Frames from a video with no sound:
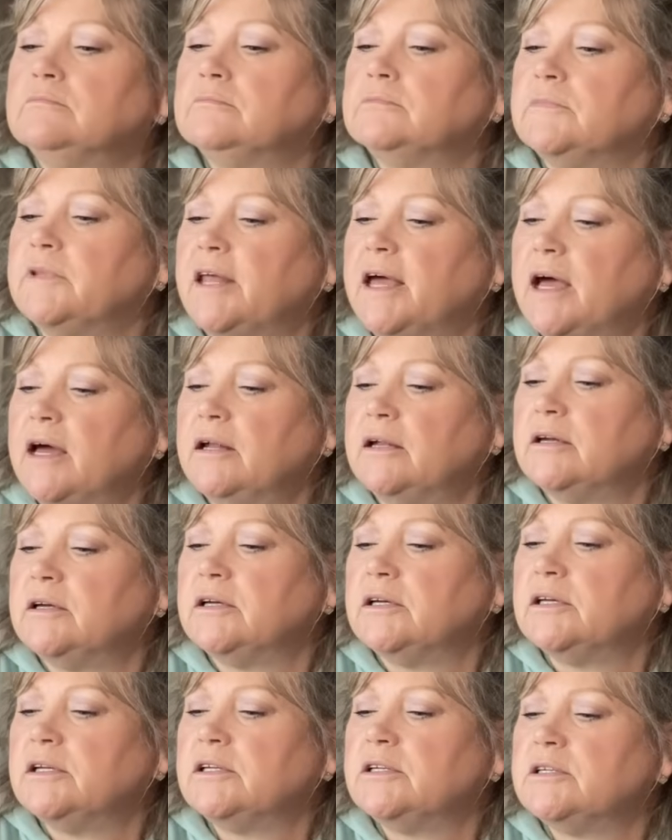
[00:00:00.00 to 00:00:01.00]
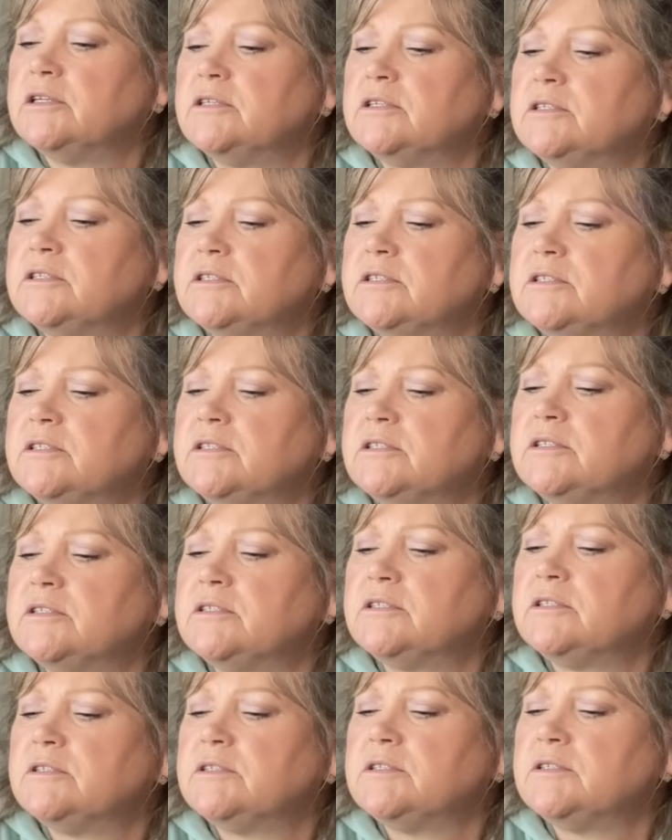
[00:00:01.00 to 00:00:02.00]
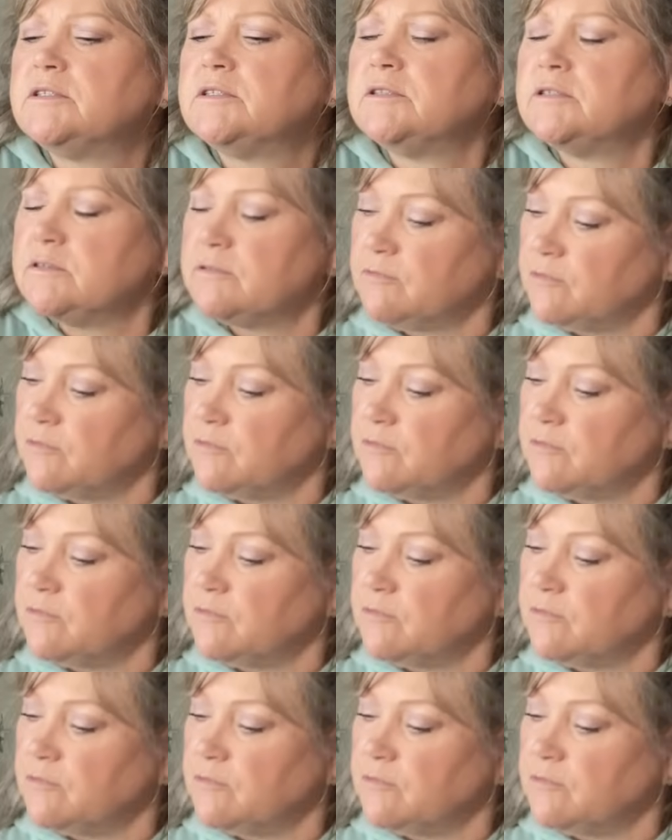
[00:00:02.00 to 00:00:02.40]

That is